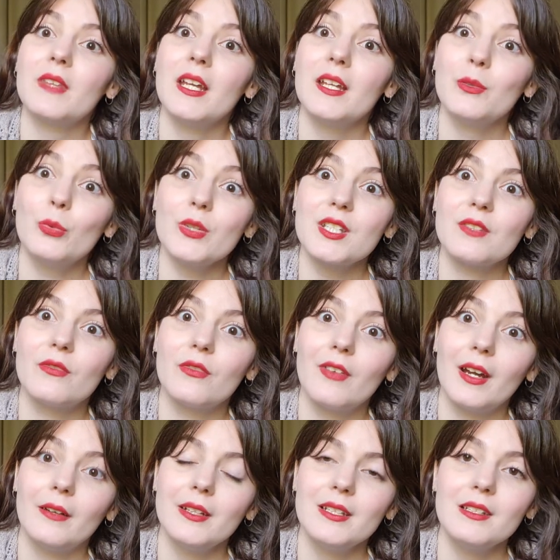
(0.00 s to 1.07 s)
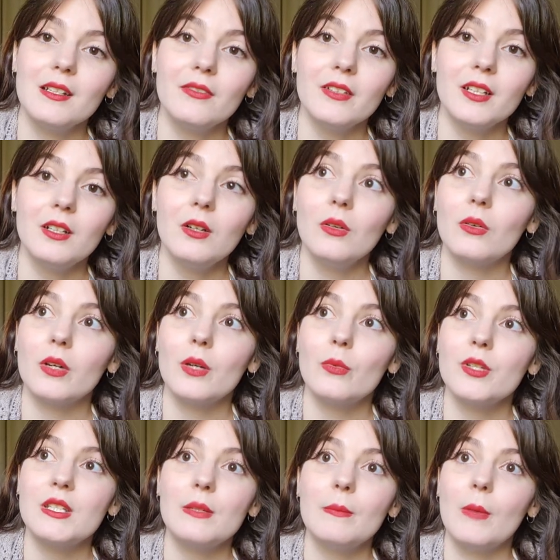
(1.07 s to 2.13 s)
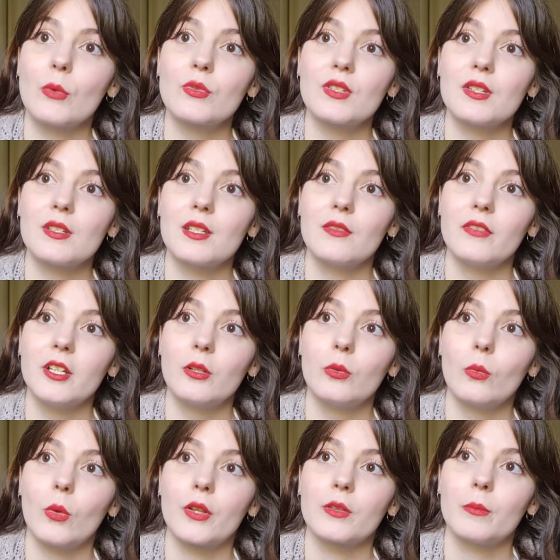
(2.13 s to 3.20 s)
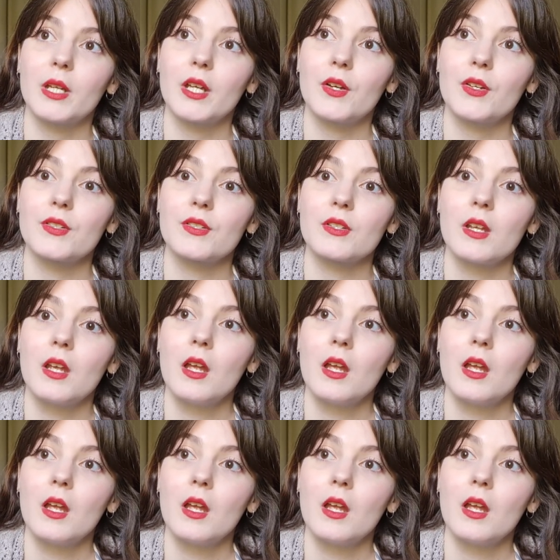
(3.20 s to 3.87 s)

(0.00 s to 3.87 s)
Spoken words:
it was very difficult. It was the most difficult one because,